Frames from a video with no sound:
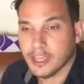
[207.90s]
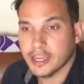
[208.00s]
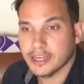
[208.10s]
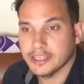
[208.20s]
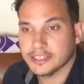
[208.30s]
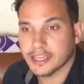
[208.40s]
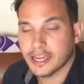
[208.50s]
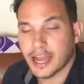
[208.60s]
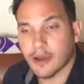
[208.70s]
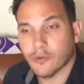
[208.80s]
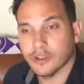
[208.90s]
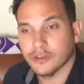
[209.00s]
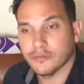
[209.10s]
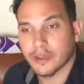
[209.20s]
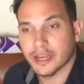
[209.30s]
And he said, I want
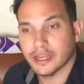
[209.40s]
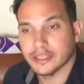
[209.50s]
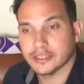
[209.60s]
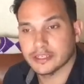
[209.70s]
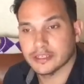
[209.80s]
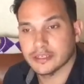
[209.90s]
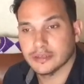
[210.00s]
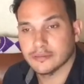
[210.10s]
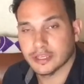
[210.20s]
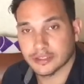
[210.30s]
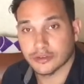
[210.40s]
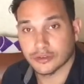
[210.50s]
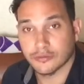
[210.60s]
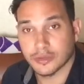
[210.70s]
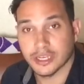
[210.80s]
you to manage my
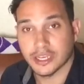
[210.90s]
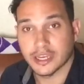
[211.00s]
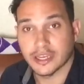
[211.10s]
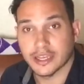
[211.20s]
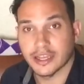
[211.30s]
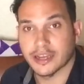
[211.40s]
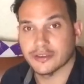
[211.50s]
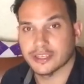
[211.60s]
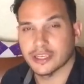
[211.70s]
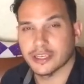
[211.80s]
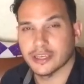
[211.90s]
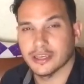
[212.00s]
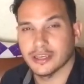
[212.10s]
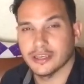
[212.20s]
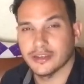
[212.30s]
social media. And I was like,
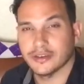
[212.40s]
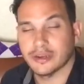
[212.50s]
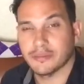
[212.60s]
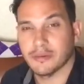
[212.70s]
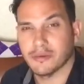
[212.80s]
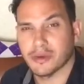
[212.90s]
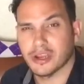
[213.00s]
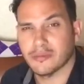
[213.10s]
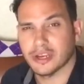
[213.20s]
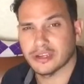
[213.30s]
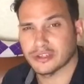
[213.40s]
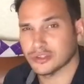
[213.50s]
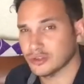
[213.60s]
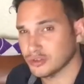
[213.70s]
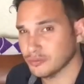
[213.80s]
you're going to pay me money to manage your
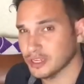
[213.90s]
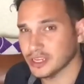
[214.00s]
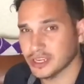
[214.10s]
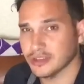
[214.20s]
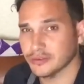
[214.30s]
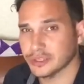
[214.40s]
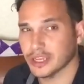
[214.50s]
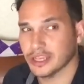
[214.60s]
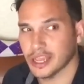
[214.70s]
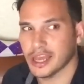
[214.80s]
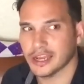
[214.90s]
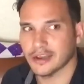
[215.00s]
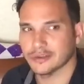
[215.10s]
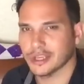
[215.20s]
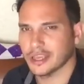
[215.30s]
social media? And he was like, yeah. And
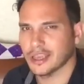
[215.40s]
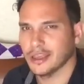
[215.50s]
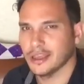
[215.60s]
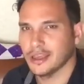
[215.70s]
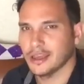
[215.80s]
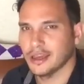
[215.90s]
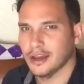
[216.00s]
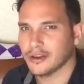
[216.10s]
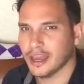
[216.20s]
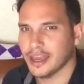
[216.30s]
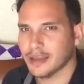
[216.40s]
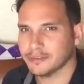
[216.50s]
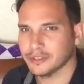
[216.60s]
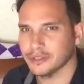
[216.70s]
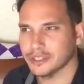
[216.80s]
I was like, okay,
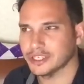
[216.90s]
absolutely.